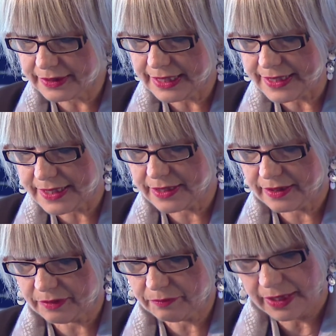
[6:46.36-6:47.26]
is
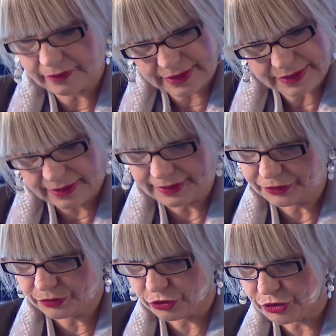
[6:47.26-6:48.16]
under tight
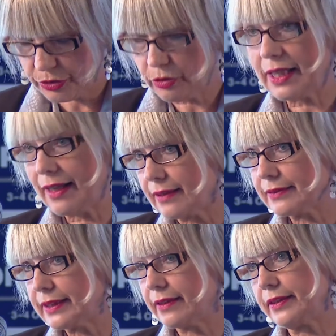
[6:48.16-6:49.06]
control,
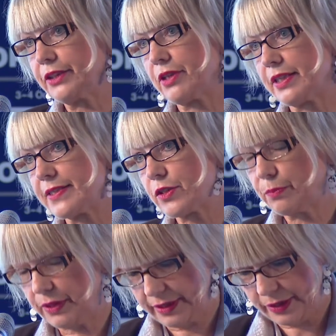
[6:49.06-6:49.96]
and Iran is
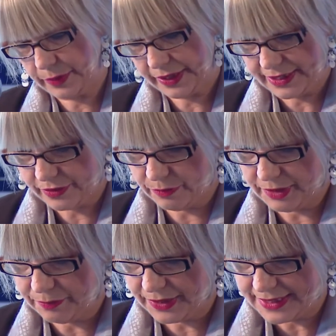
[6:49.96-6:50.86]
complying with its
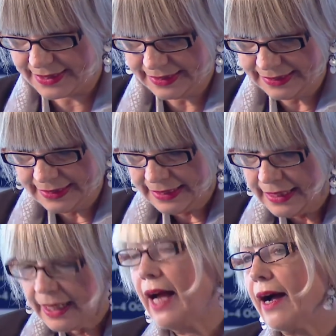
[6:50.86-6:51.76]
commitments.
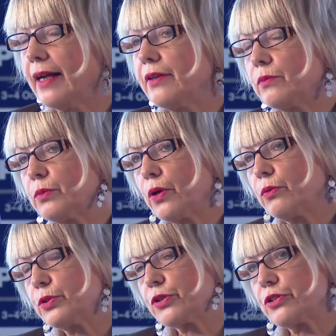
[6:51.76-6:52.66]
I
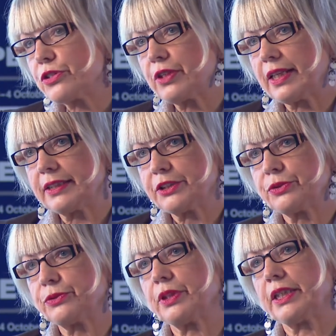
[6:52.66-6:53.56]
would also like
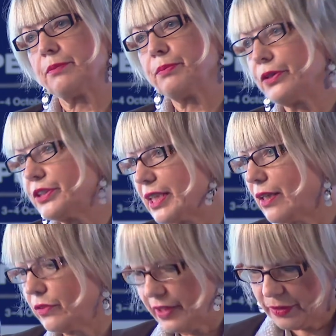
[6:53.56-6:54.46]
to point
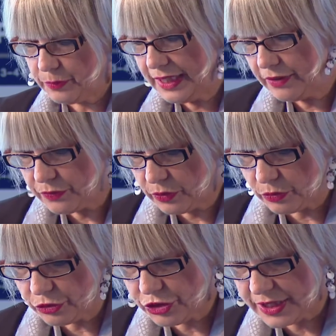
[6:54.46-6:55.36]
out that we have
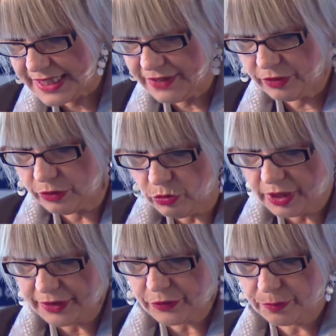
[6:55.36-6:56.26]
launched a civil
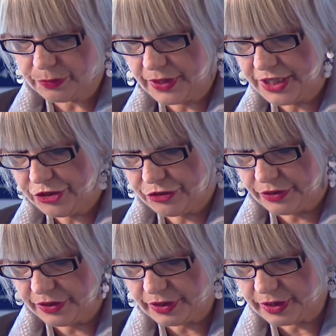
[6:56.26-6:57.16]
nuclear
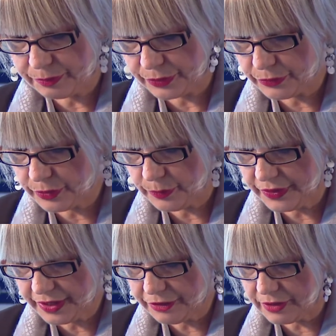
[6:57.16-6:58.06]
cooperation program
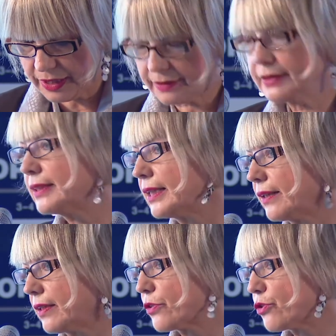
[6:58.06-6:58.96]
with Iran
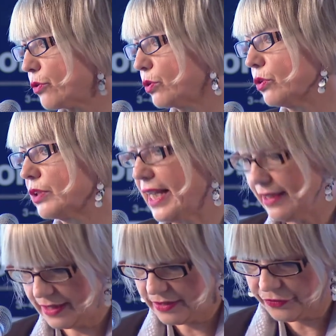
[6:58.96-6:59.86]
under the so-called
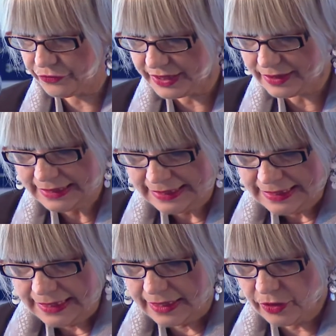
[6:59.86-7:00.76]
Annex 3
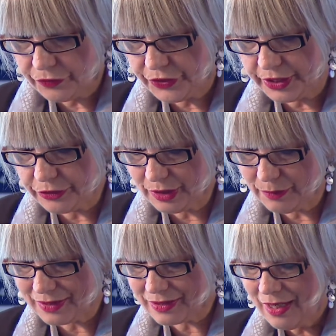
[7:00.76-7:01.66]
of the
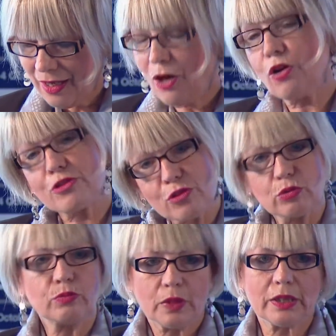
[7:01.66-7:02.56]
agreement.
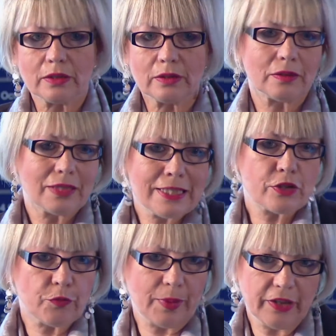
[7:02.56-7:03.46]
Also, it's
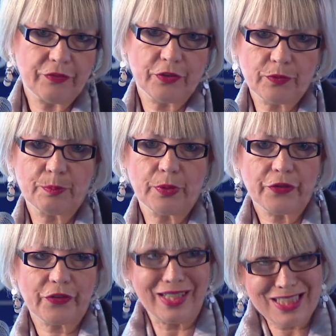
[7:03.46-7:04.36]
of benefit for both
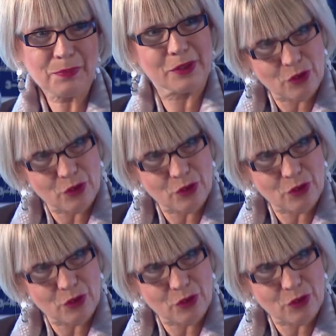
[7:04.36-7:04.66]
sides, but